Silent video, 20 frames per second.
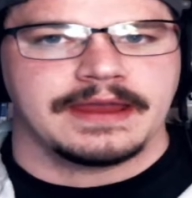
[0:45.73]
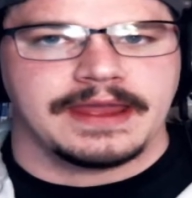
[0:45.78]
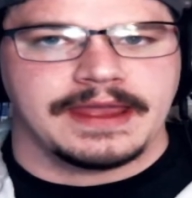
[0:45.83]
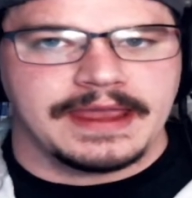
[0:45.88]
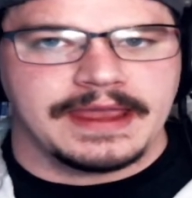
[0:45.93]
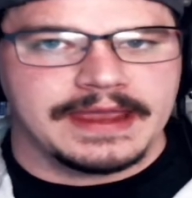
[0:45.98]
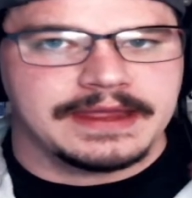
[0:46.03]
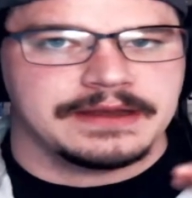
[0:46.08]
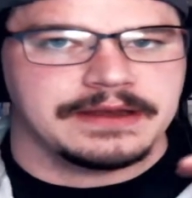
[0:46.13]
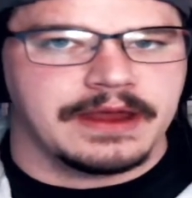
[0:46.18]

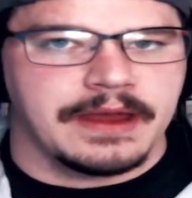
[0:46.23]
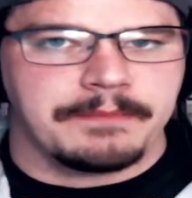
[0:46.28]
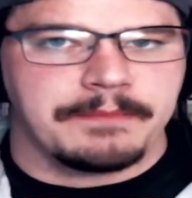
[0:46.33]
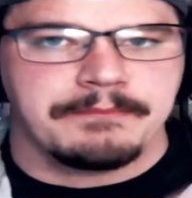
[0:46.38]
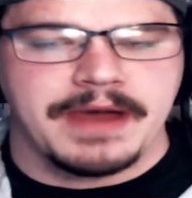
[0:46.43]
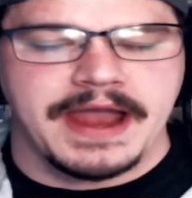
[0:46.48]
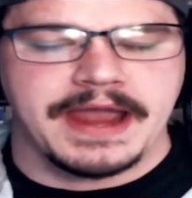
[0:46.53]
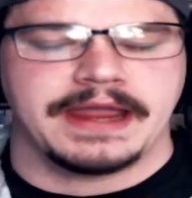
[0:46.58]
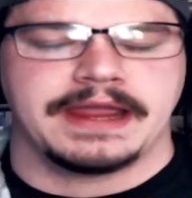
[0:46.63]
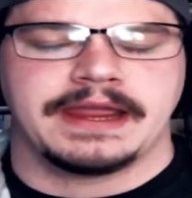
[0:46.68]
in
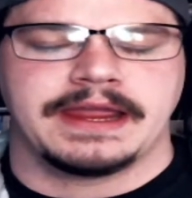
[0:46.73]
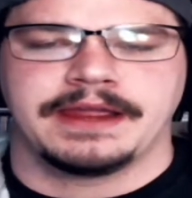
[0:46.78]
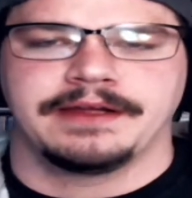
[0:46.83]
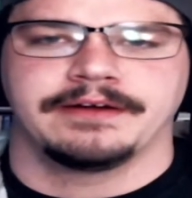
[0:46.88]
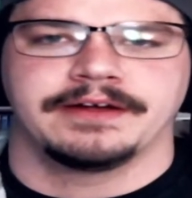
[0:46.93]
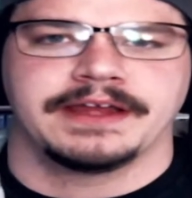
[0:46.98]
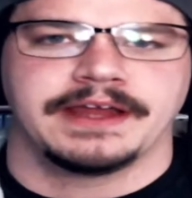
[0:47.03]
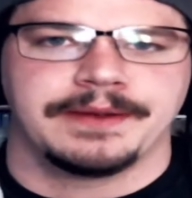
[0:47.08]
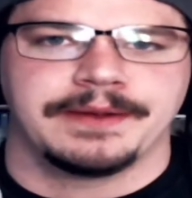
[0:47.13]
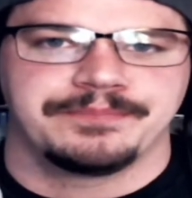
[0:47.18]
my
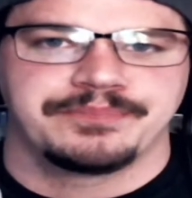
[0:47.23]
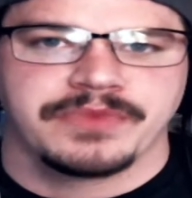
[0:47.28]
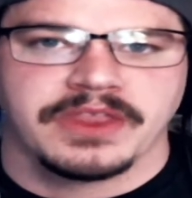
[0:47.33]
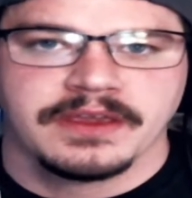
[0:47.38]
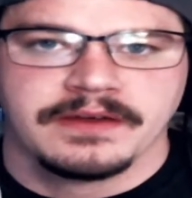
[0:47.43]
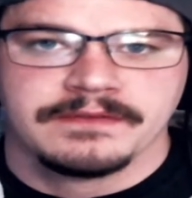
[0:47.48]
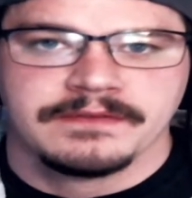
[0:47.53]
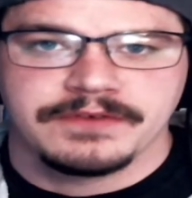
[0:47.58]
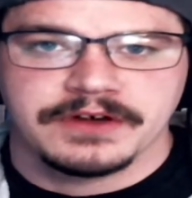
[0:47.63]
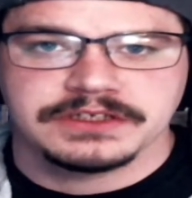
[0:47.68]
area.
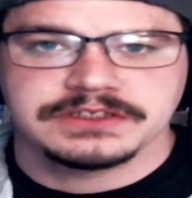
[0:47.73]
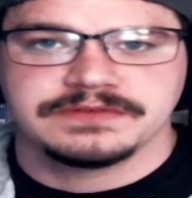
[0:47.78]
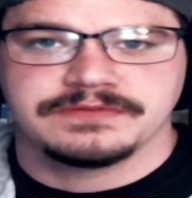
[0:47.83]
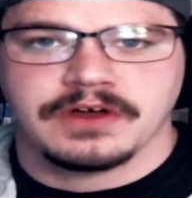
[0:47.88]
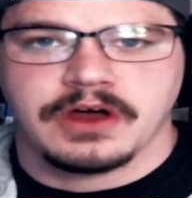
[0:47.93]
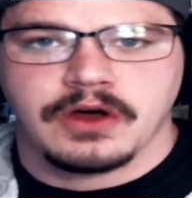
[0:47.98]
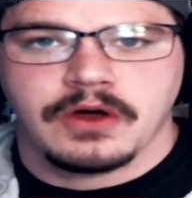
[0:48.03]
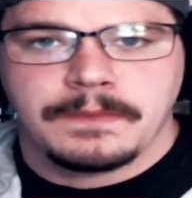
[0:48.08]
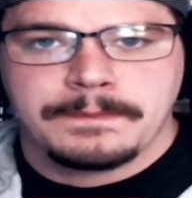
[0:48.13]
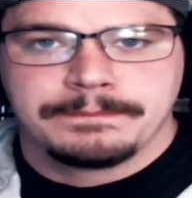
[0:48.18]
First of
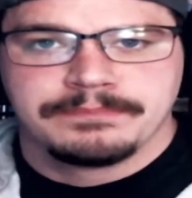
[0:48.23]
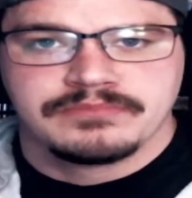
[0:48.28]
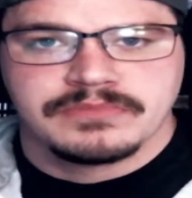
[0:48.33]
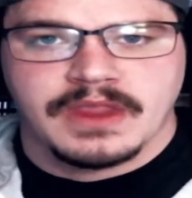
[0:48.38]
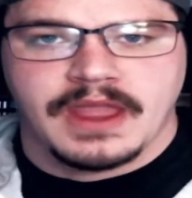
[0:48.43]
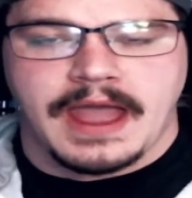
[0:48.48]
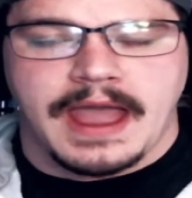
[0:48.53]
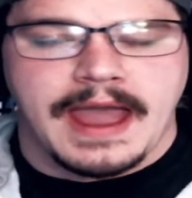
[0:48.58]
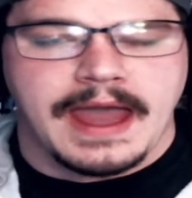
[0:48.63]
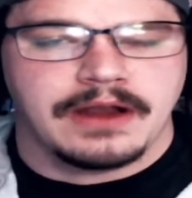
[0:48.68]
all,
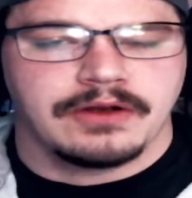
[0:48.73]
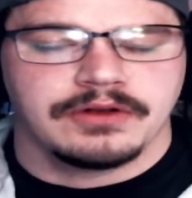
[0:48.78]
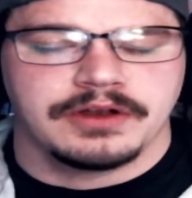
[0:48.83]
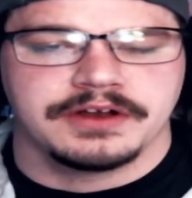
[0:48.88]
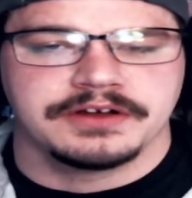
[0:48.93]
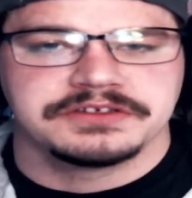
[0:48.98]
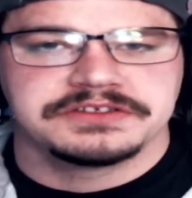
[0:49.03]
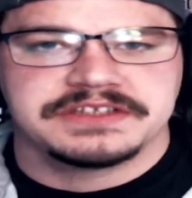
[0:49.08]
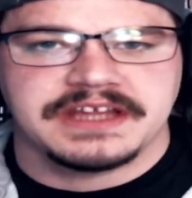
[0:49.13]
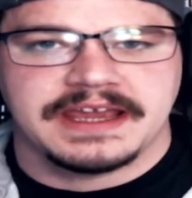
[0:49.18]
I don't
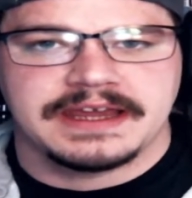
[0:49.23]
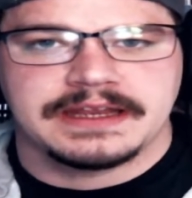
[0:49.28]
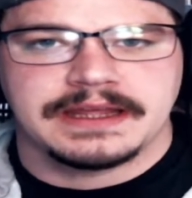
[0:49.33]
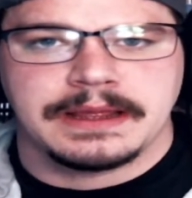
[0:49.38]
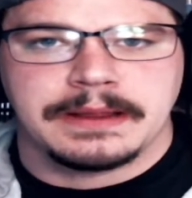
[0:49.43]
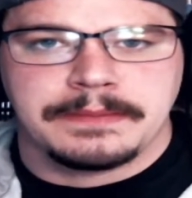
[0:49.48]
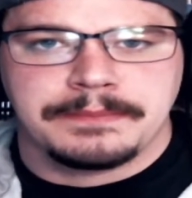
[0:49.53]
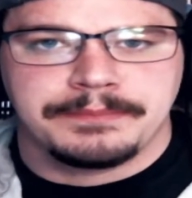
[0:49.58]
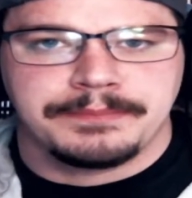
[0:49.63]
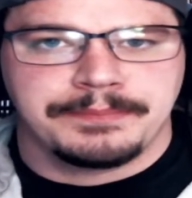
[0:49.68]
understand
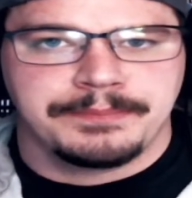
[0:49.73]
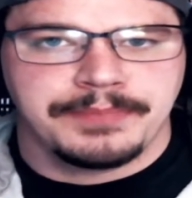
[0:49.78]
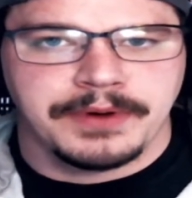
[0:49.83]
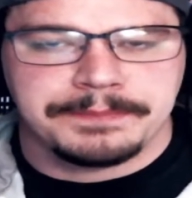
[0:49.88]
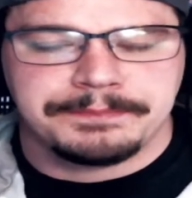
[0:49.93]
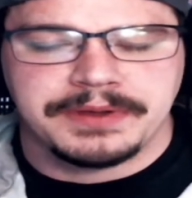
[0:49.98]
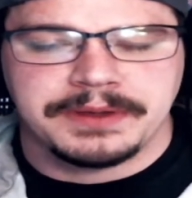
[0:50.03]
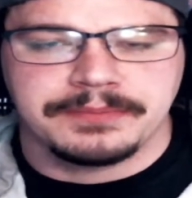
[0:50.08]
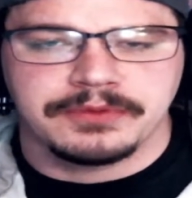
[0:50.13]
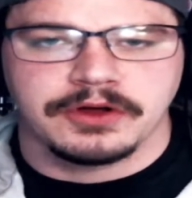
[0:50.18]
it,
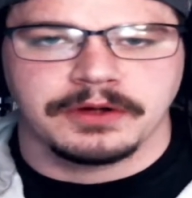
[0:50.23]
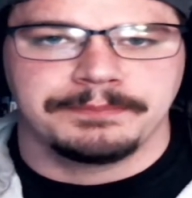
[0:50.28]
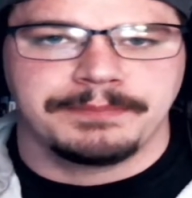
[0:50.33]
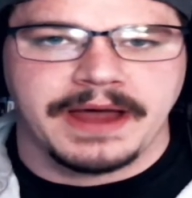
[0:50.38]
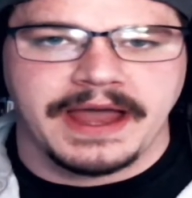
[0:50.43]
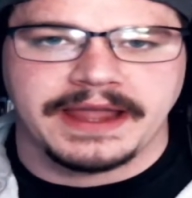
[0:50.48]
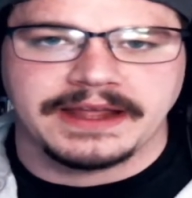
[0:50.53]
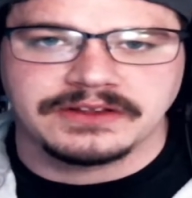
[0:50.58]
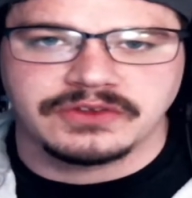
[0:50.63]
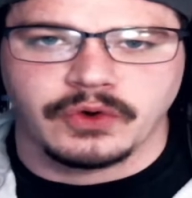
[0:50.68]
but people are
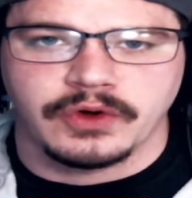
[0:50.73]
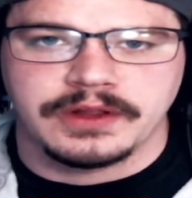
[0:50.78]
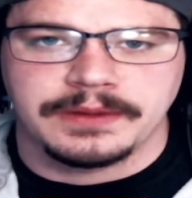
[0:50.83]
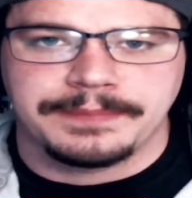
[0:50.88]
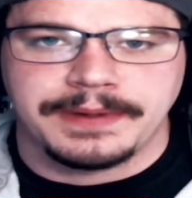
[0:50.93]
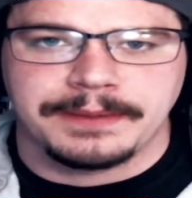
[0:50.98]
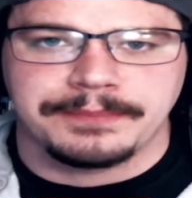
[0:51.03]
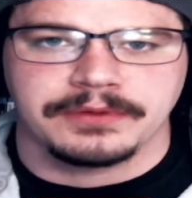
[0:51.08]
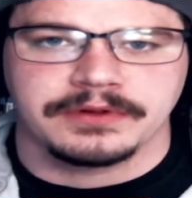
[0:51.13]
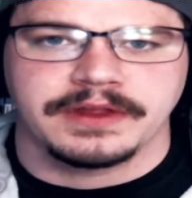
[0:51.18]
buying toilet
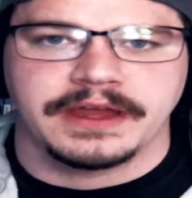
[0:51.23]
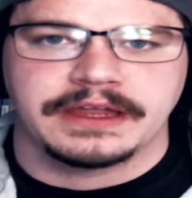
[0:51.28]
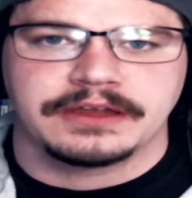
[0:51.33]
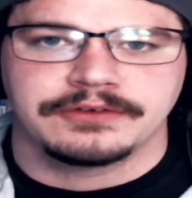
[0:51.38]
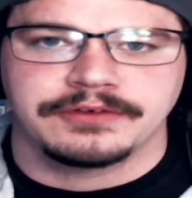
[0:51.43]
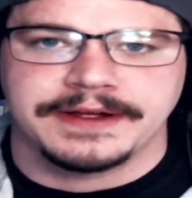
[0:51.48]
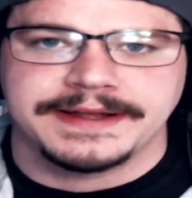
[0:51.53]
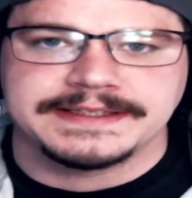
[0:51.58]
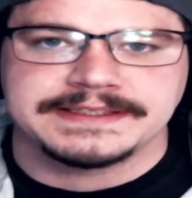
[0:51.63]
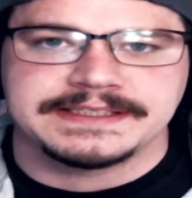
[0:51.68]
paper like
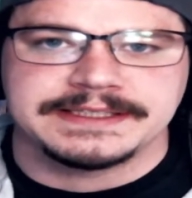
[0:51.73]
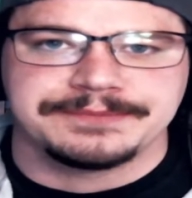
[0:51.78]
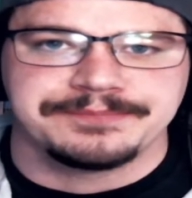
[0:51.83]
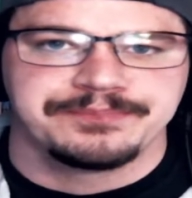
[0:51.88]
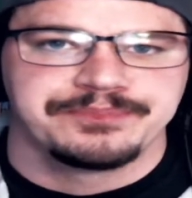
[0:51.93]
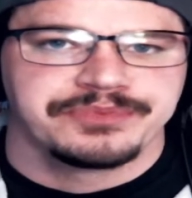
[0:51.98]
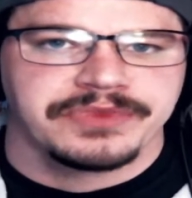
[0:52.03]
crazy.